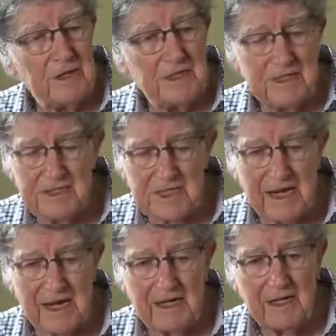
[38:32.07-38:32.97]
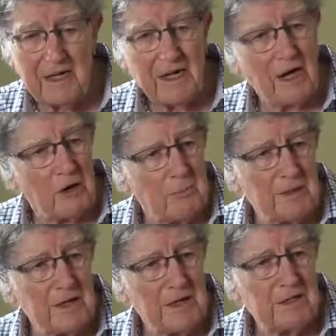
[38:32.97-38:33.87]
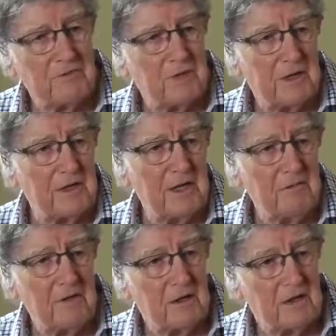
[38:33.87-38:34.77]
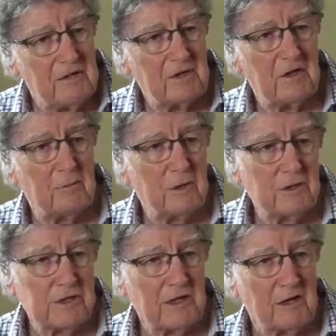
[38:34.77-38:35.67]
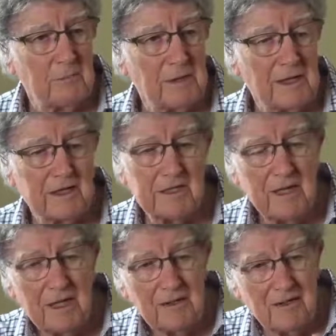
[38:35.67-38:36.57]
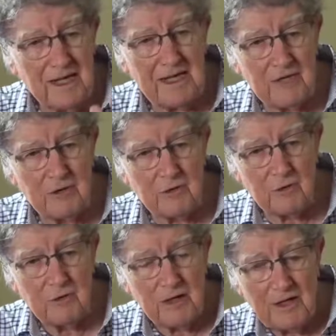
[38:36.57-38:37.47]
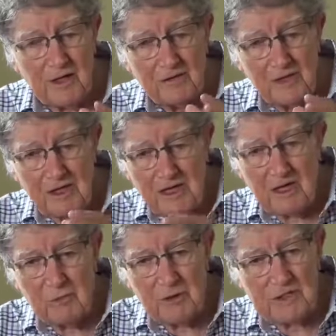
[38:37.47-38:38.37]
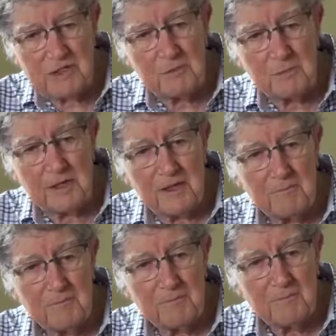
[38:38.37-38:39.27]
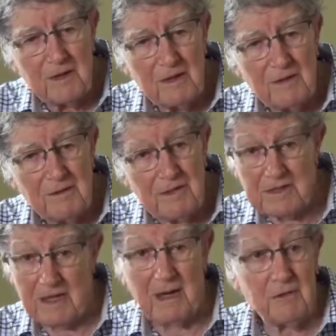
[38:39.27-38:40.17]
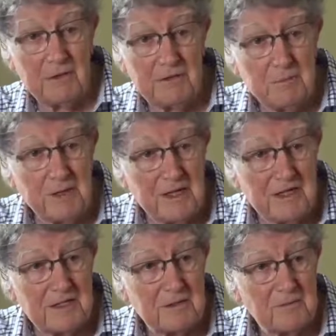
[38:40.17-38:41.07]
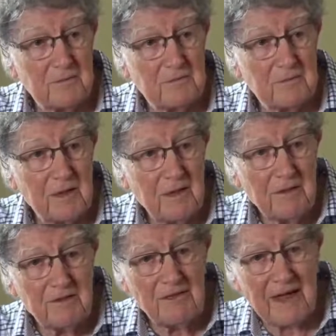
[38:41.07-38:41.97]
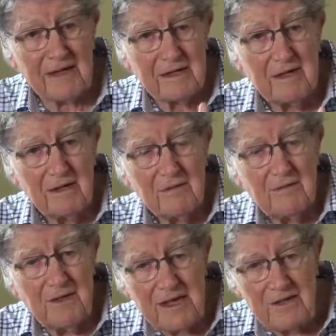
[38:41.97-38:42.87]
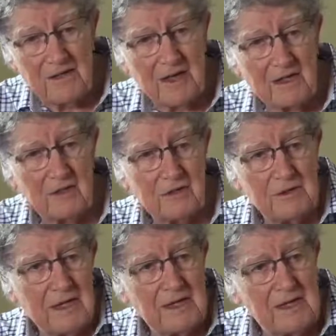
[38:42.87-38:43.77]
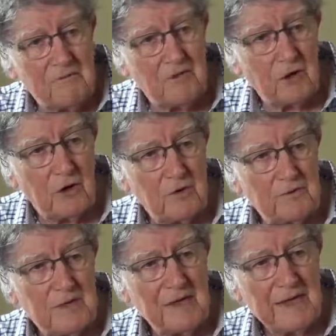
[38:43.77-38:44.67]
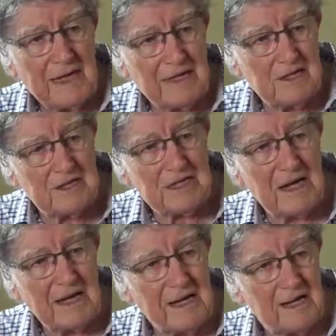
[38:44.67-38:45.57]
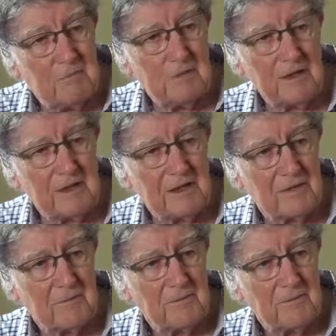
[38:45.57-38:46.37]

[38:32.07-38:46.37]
designed airplanes for the Navy and even commercial airplanes. They knew that here was something that's out of space that they then could get involved in designing and building.